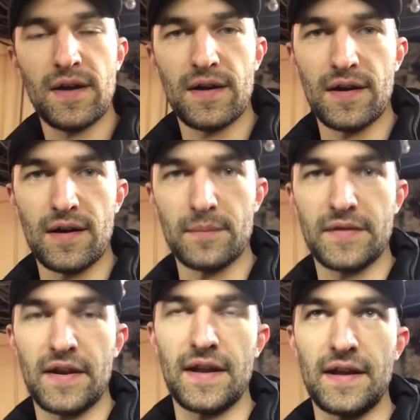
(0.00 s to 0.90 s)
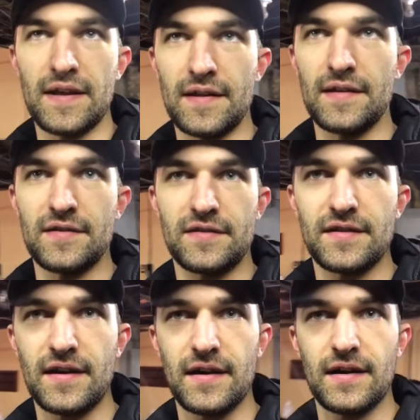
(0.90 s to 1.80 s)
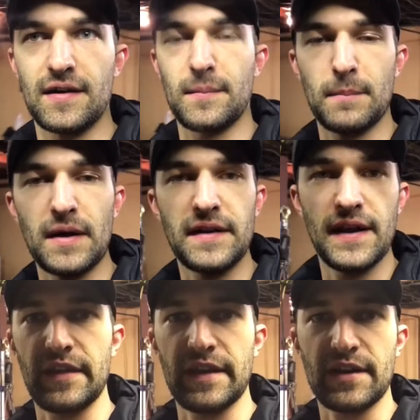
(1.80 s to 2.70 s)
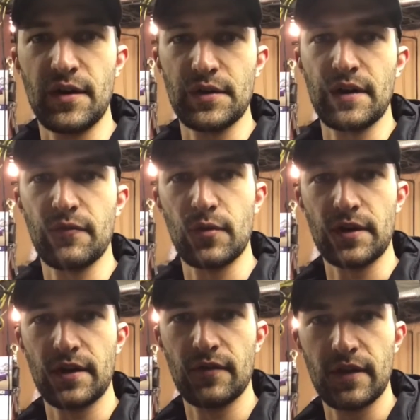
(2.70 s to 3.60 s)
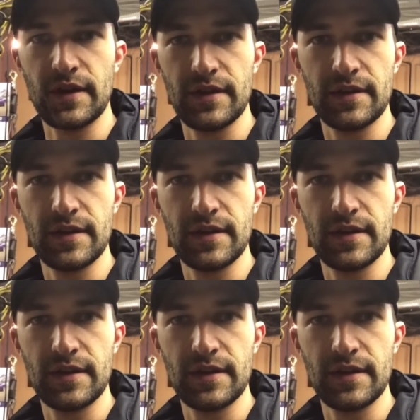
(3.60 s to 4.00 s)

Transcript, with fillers: Um, today is uh, Monday. They called off work already.